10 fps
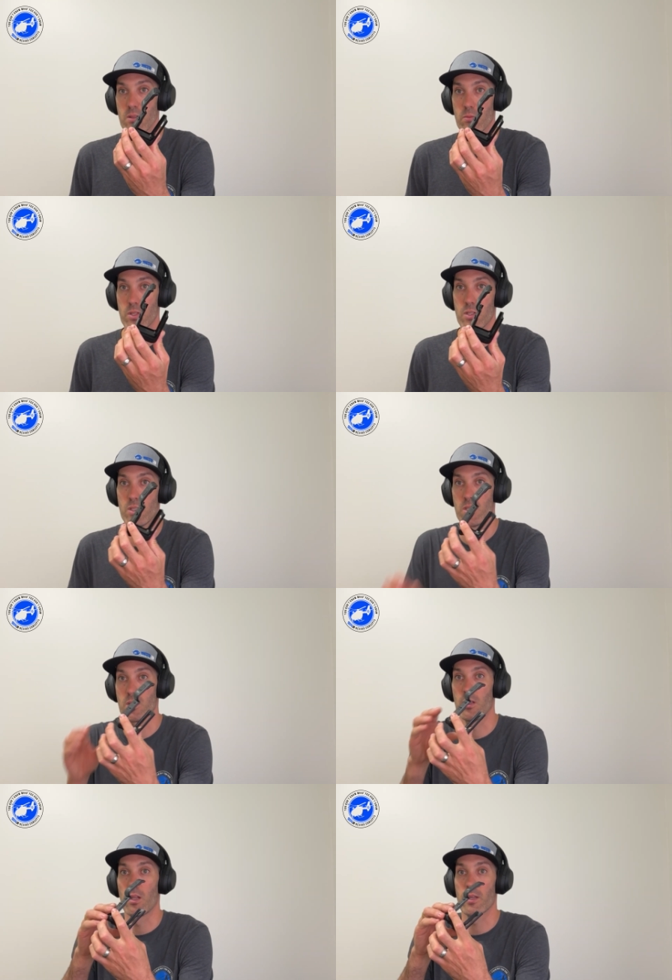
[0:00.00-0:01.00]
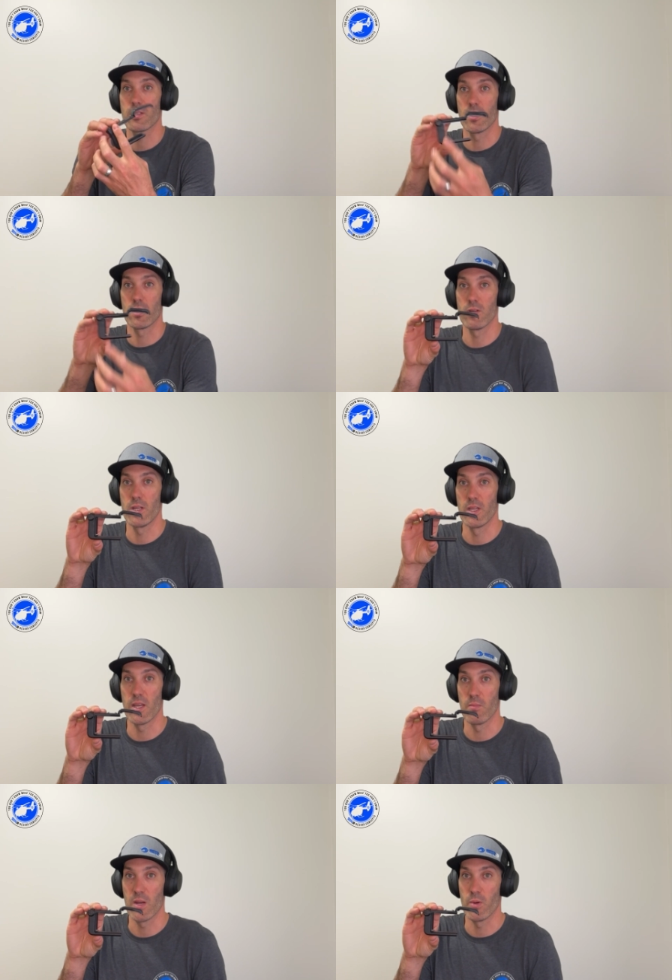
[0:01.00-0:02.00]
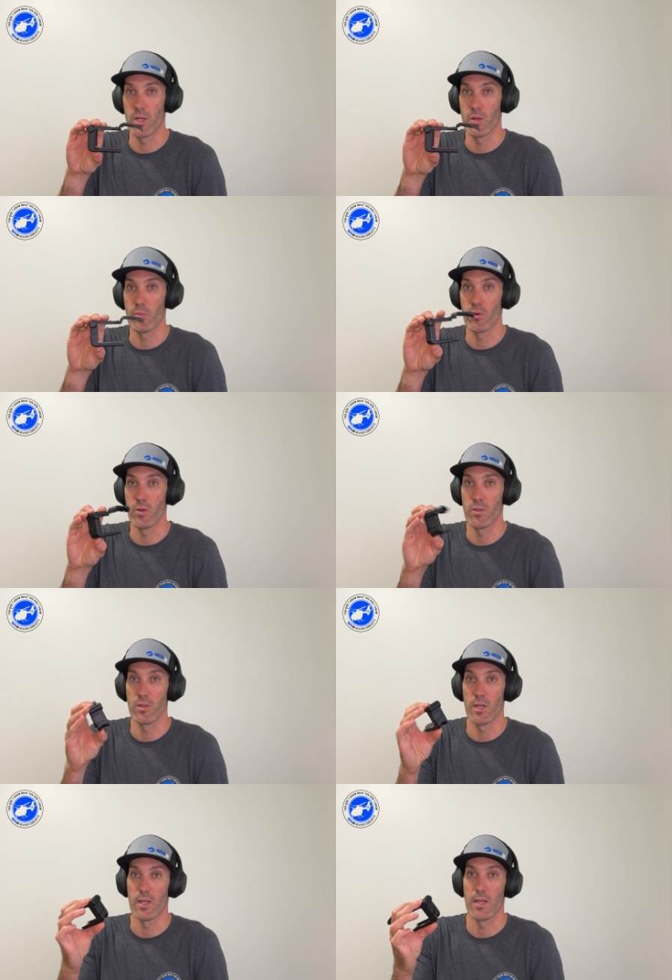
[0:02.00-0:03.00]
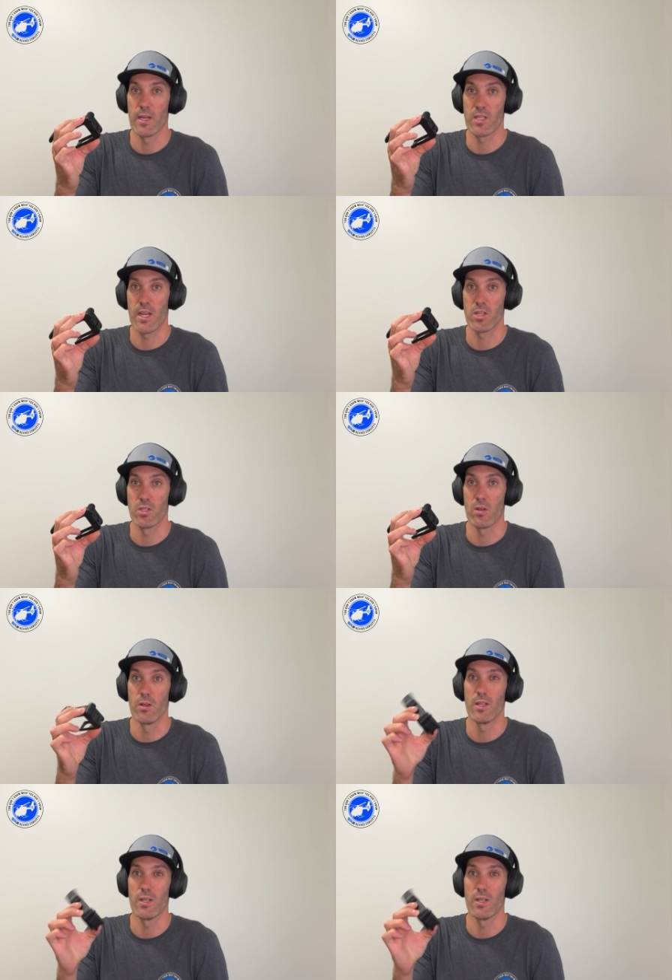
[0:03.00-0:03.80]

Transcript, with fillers: which is just a little accessory you can get made by GoPro that attaches on,